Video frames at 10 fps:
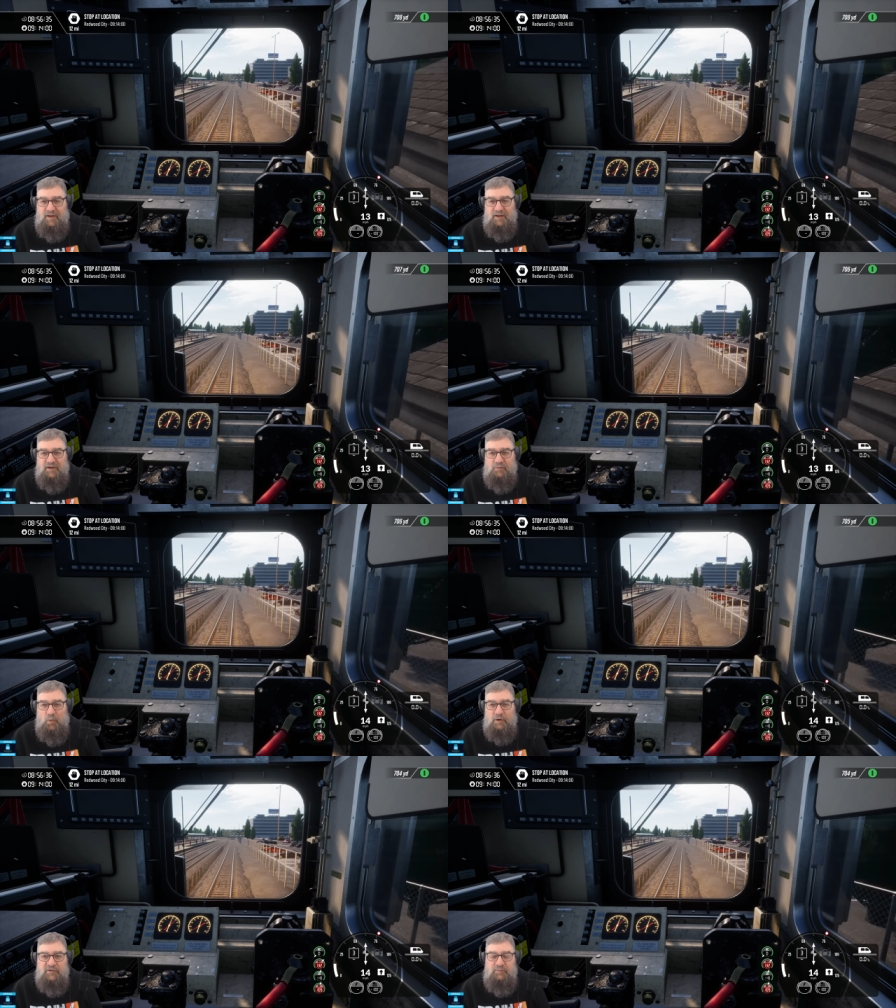And it
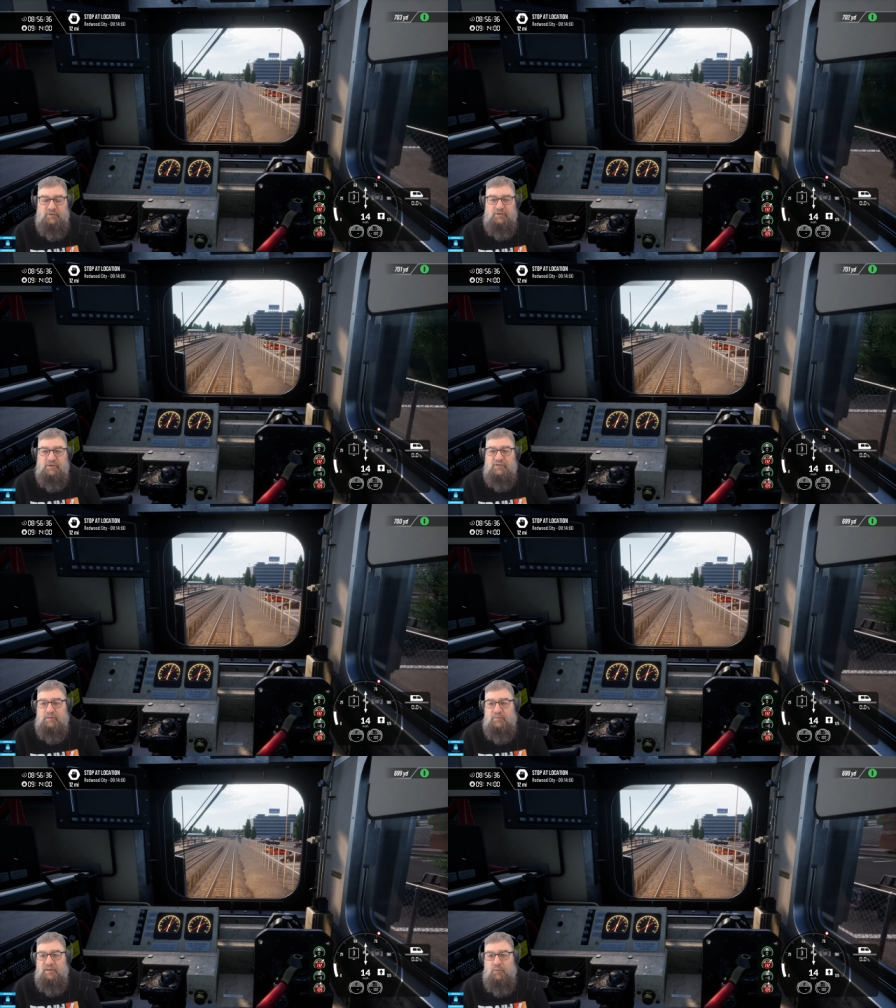worries me that the
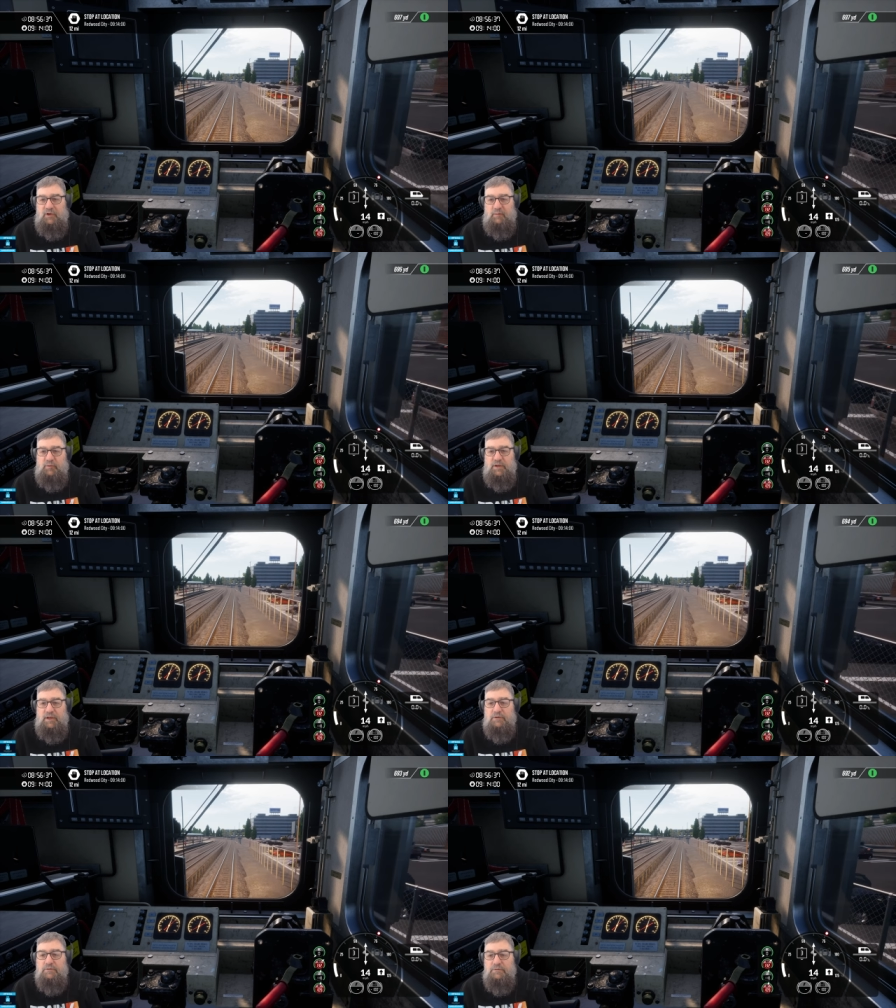same thing might happen
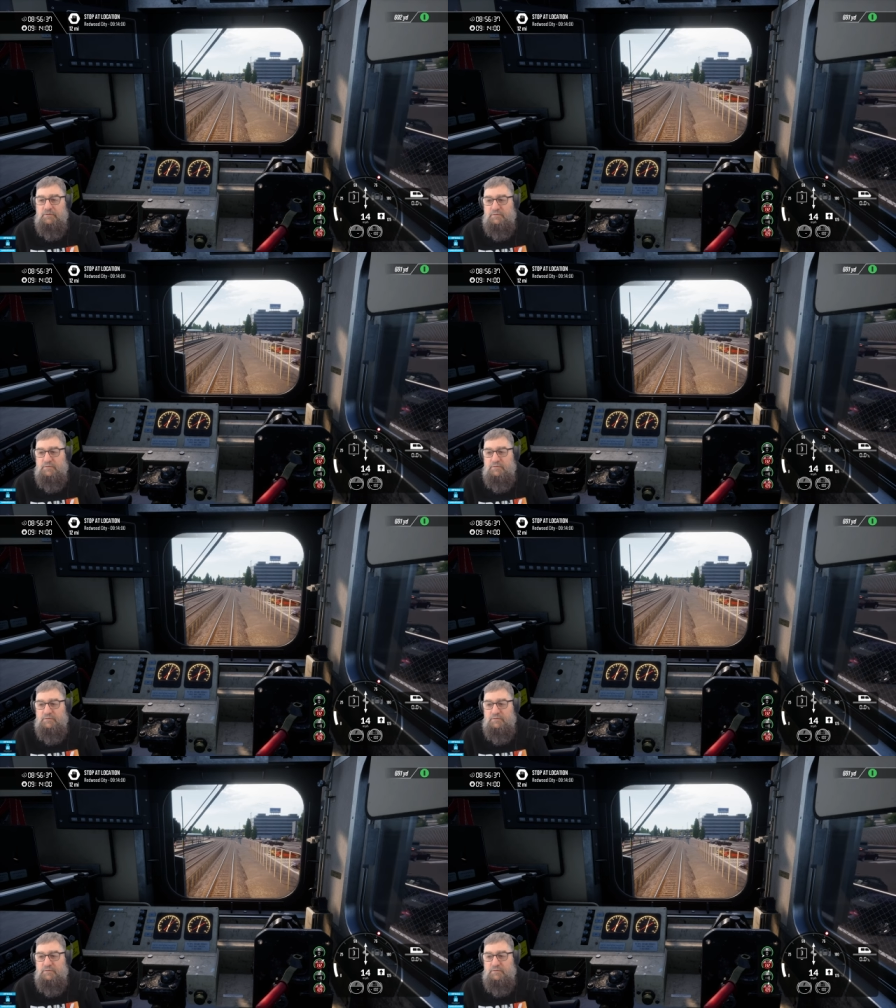again.